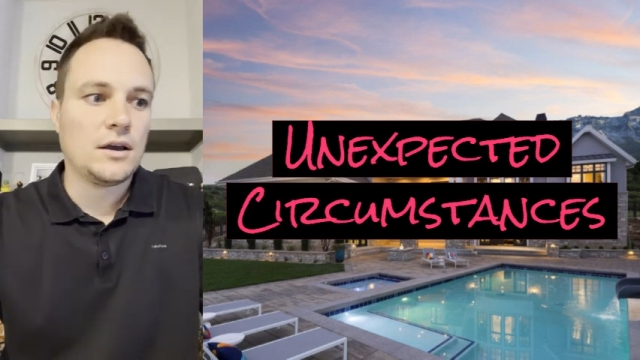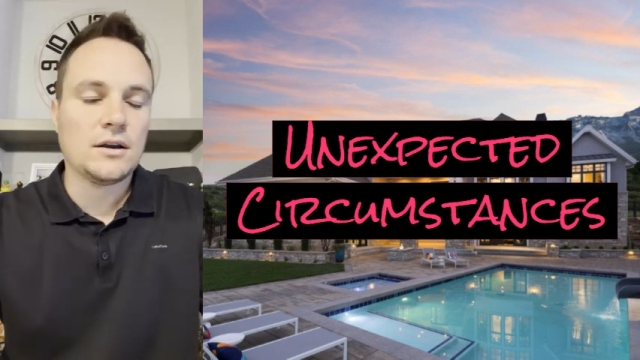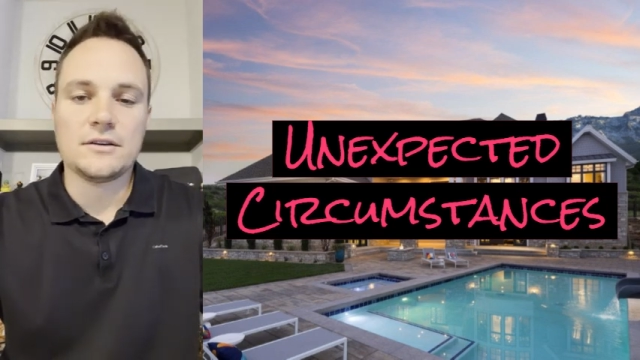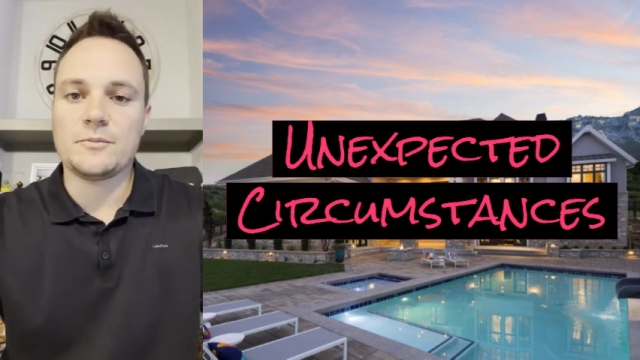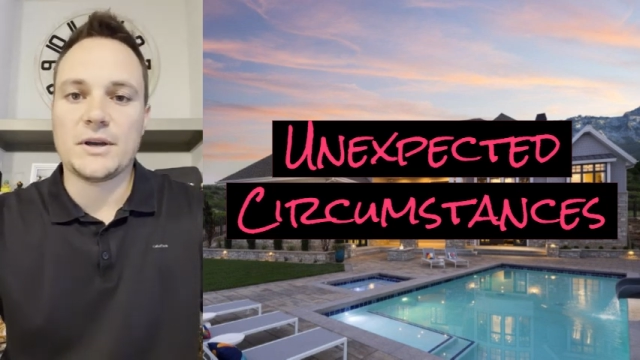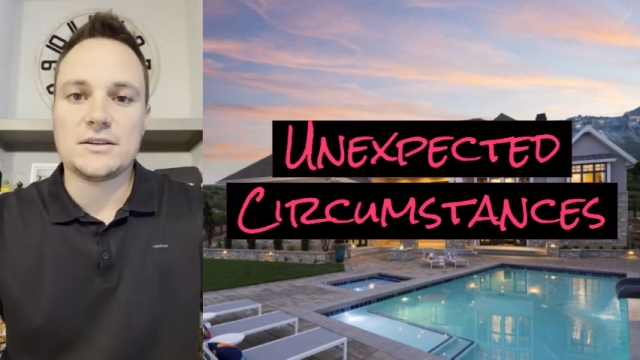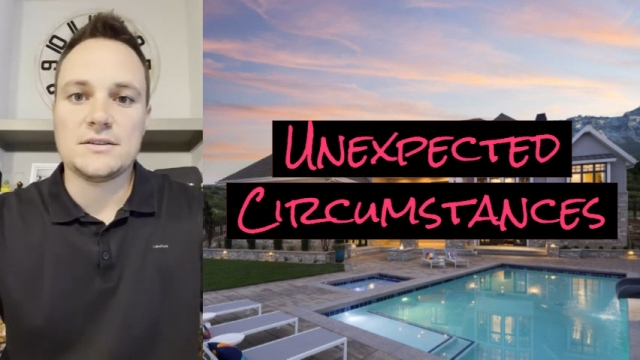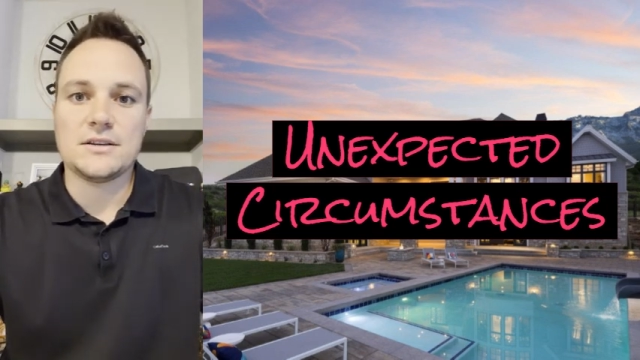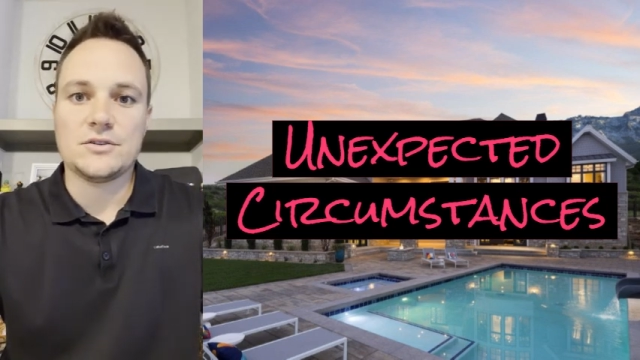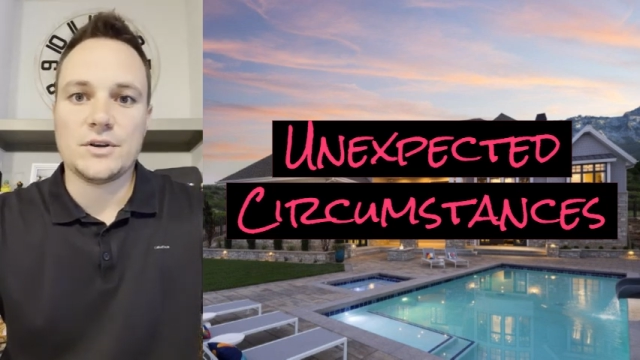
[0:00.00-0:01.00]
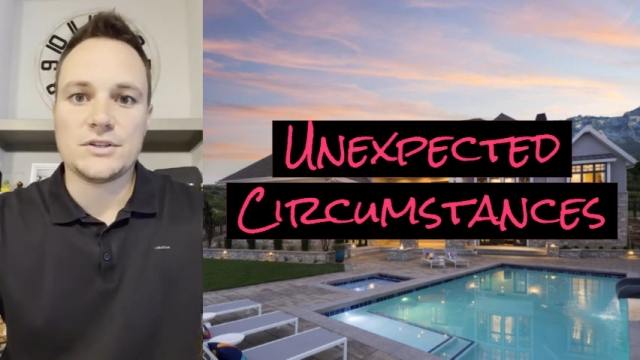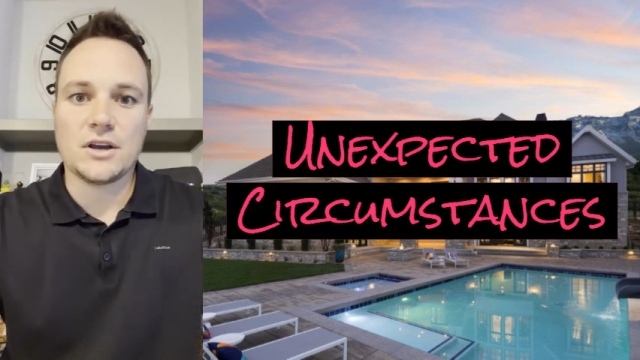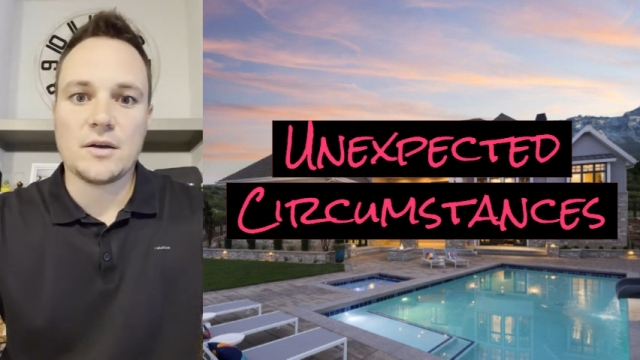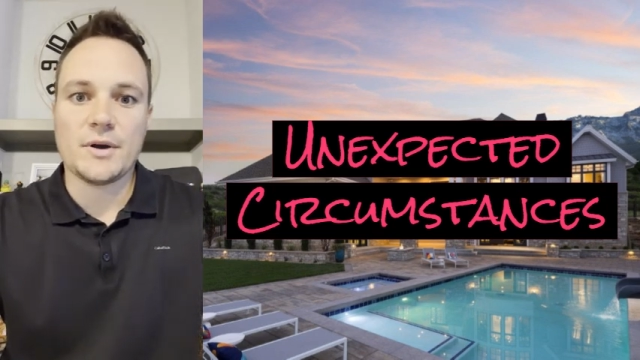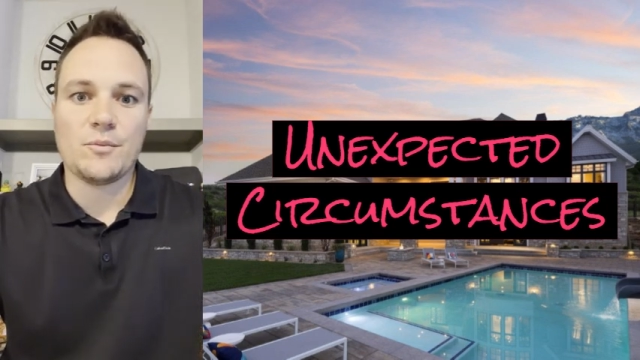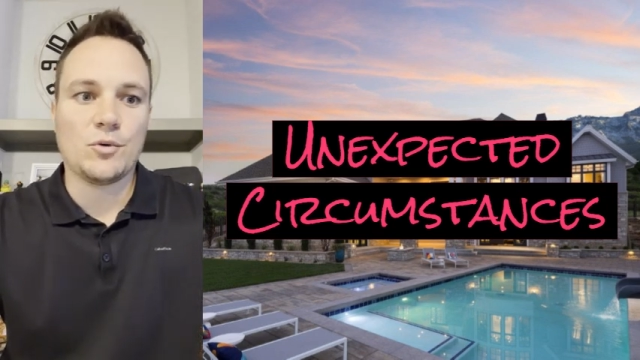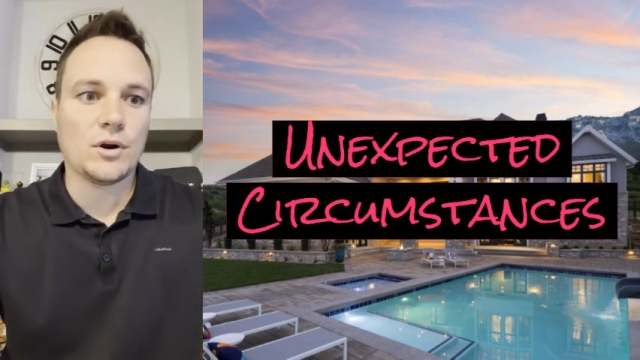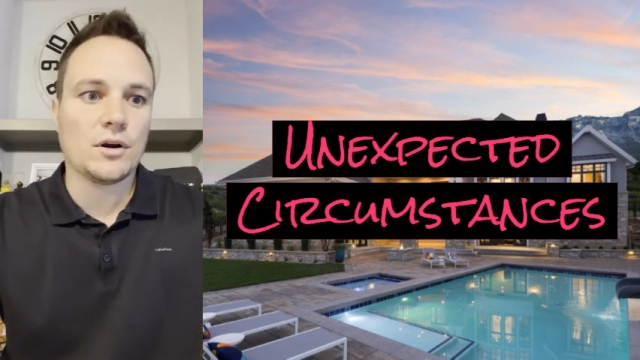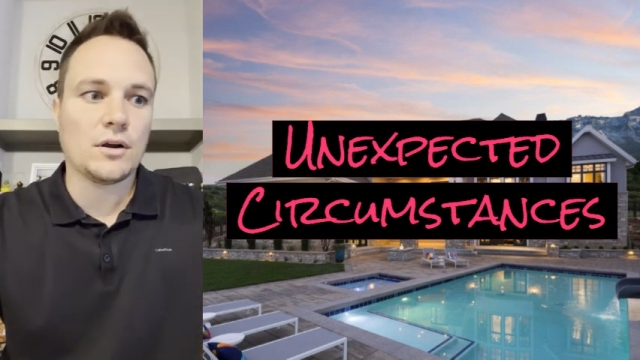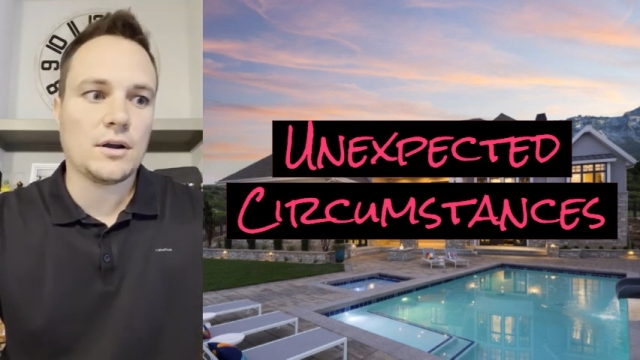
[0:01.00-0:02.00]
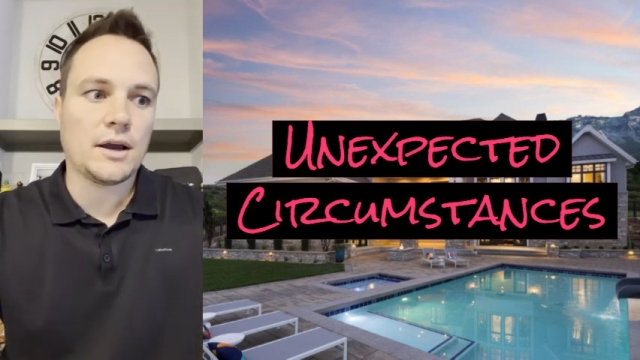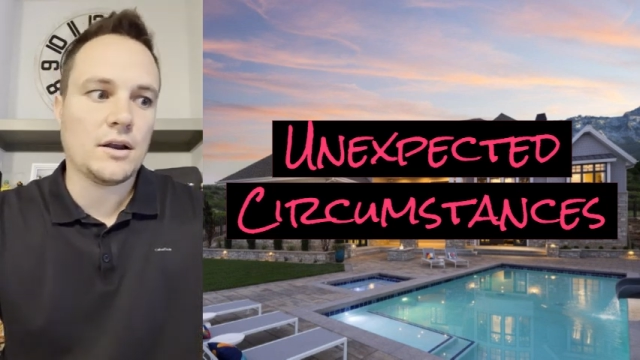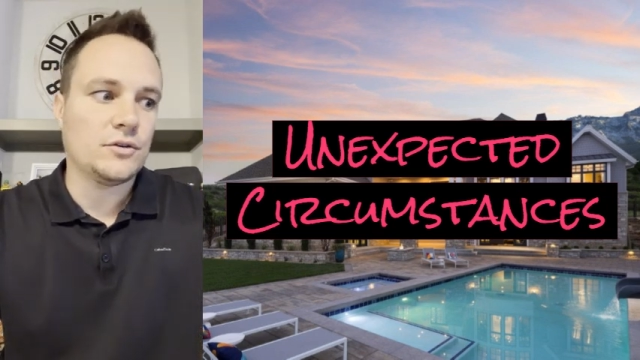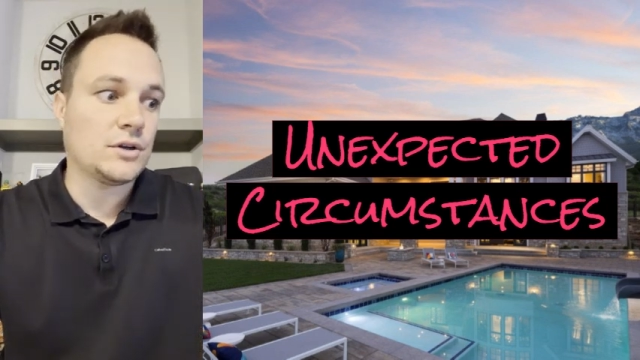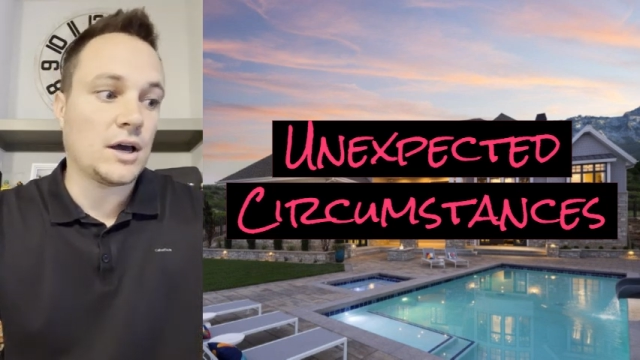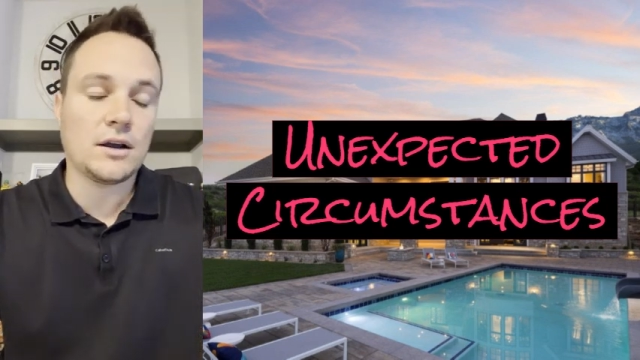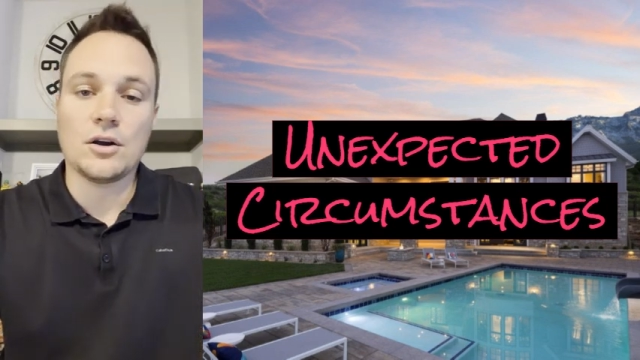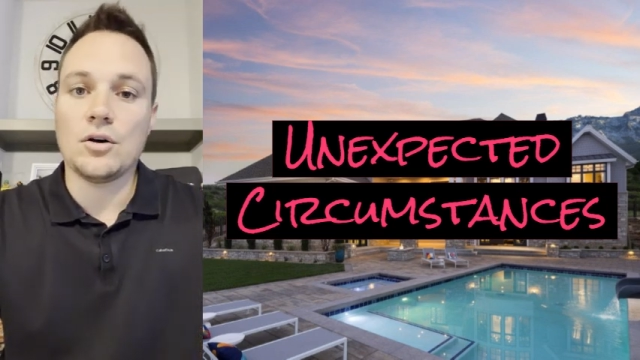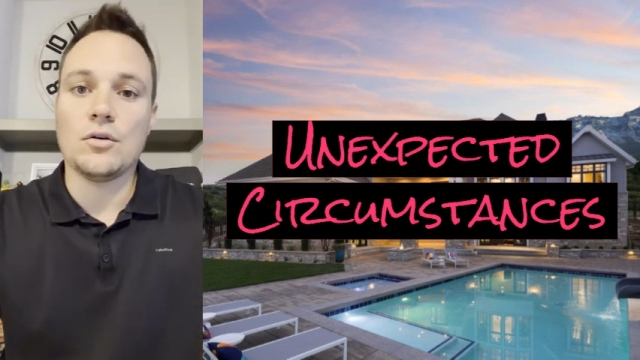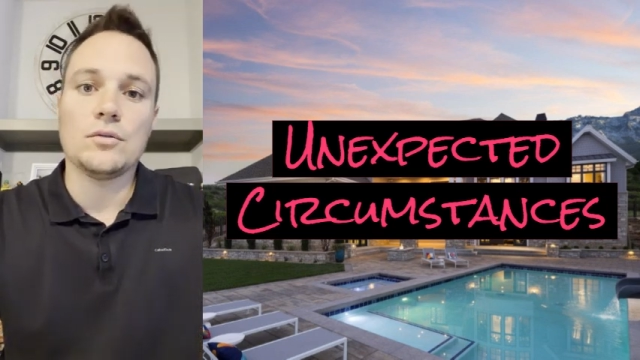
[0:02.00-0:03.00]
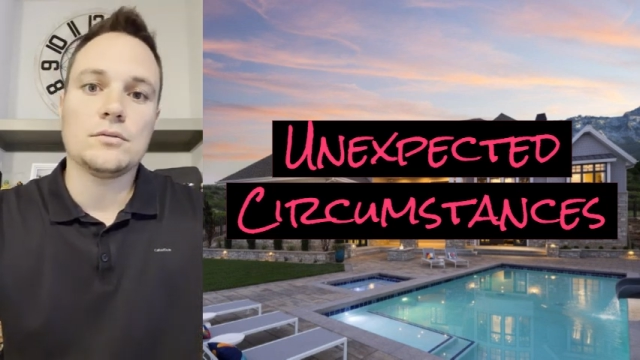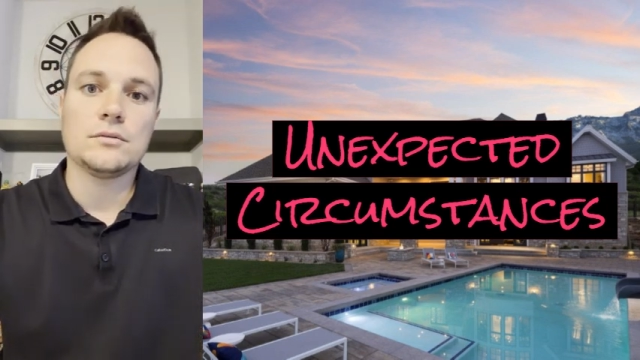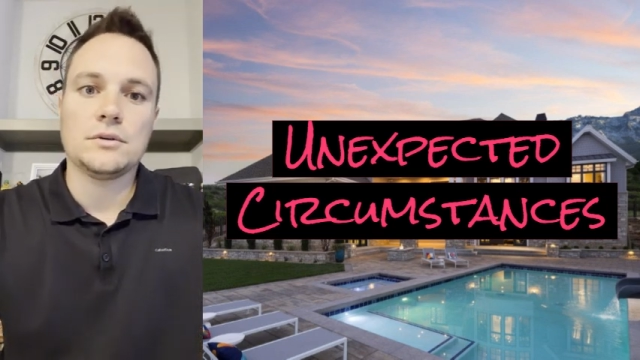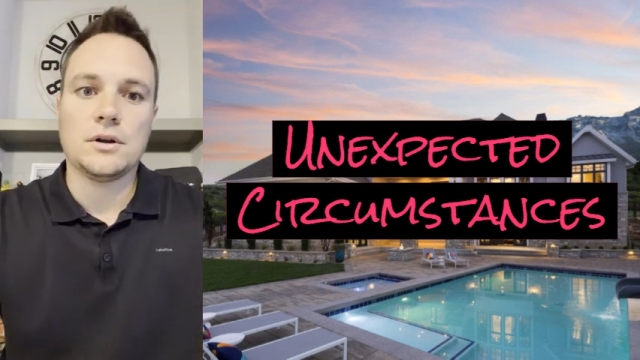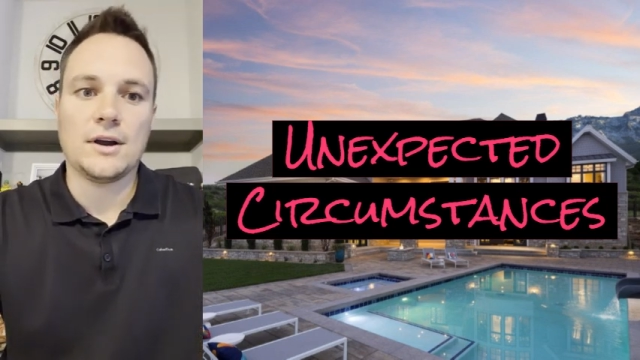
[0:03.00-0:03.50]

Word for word: unexpected situation come up where, I don't know, you got to go, you know,